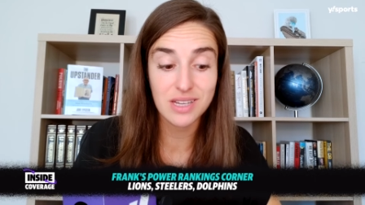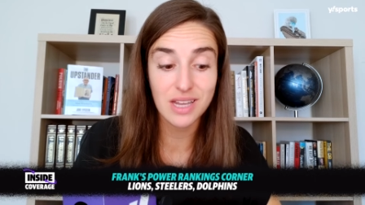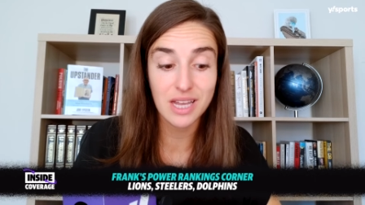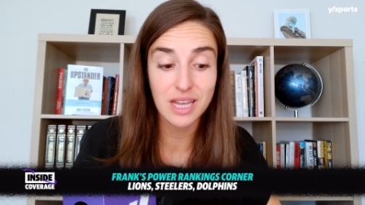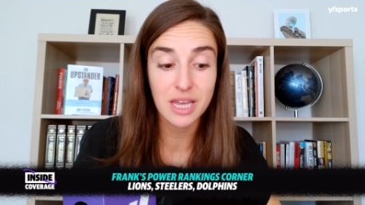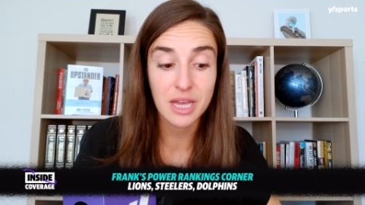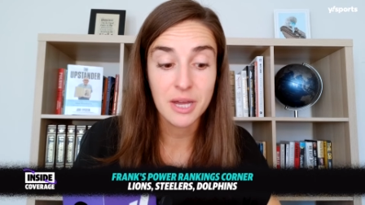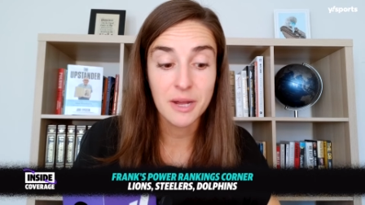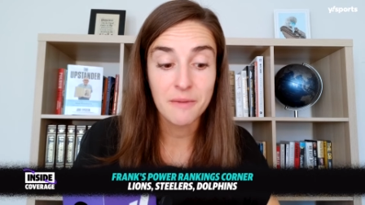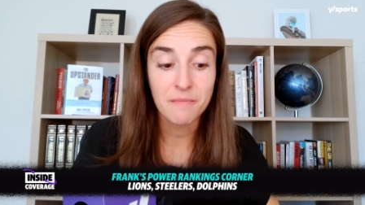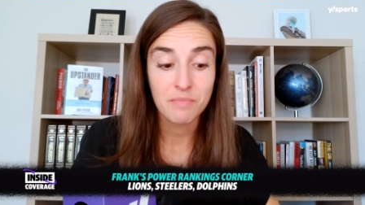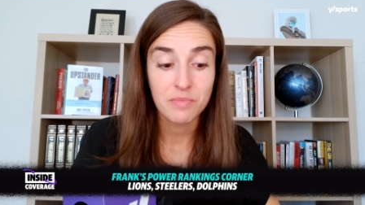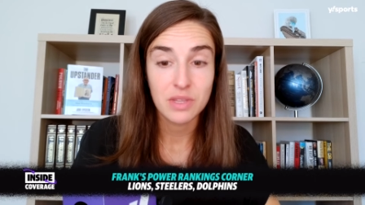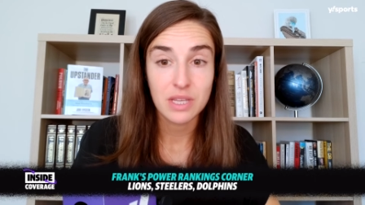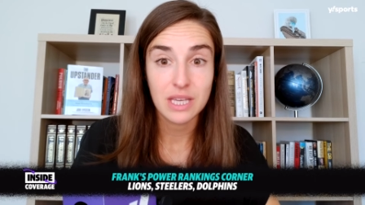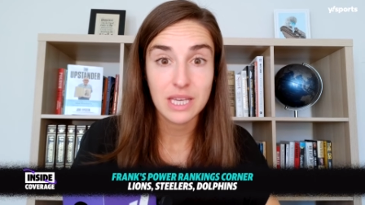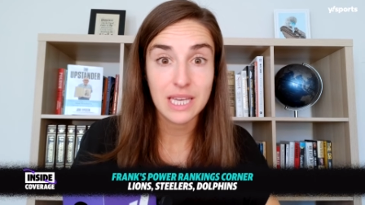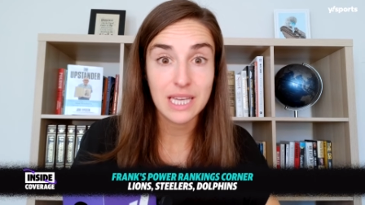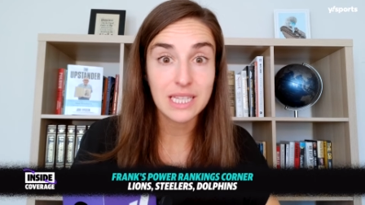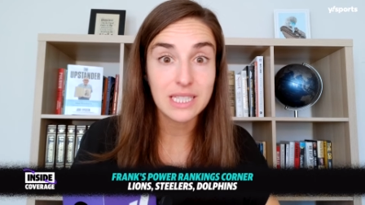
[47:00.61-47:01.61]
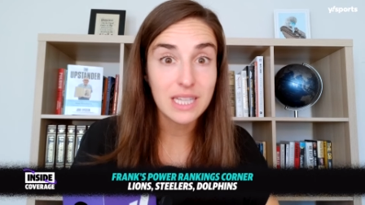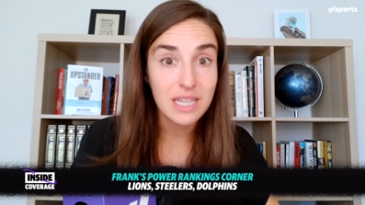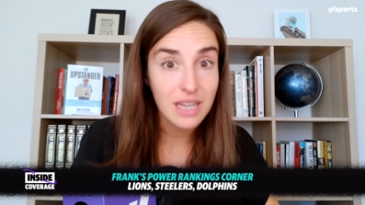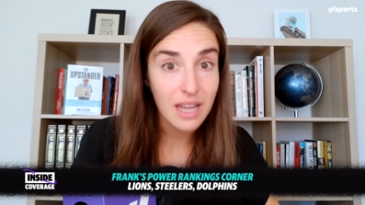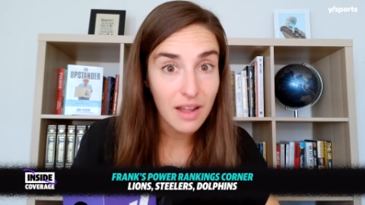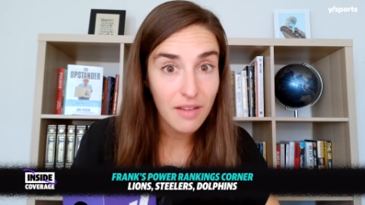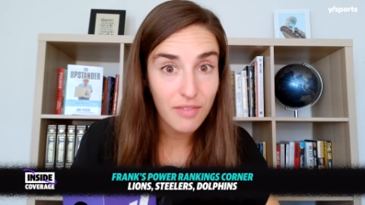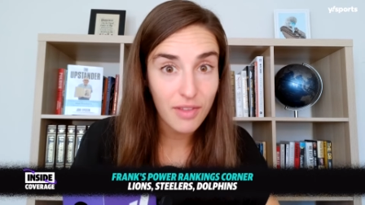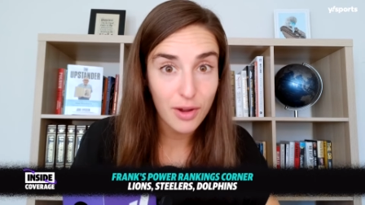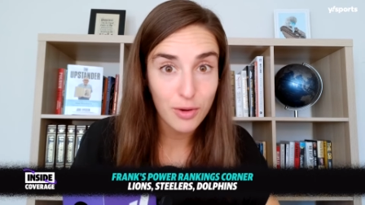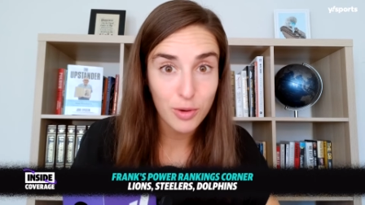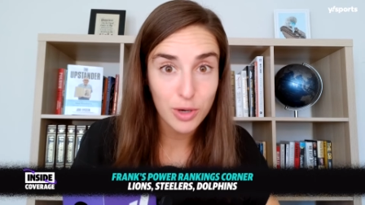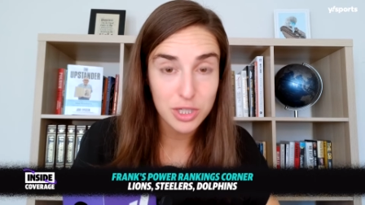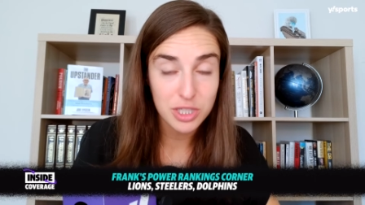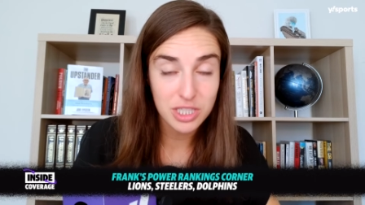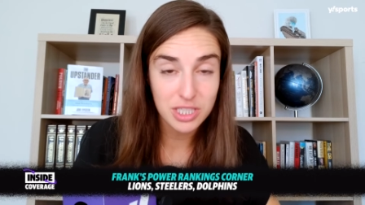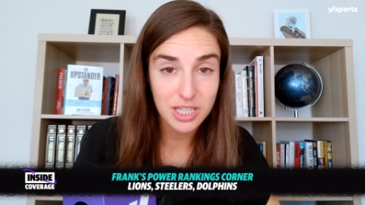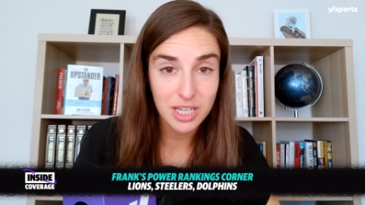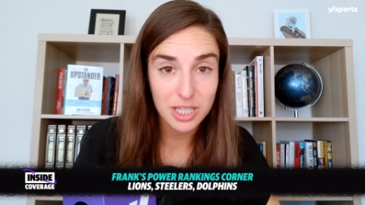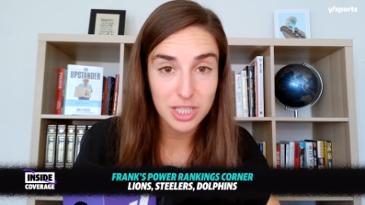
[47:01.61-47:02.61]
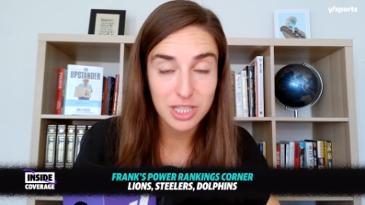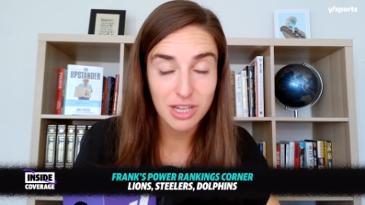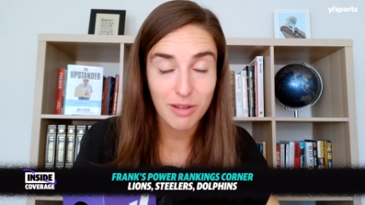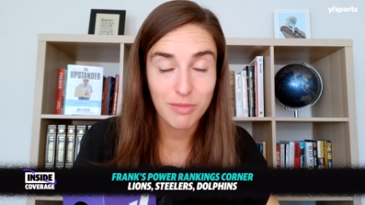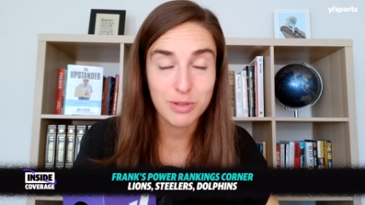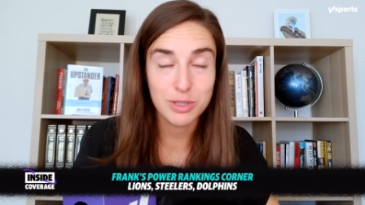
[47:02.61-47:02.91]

like he did have that rushing touchdown,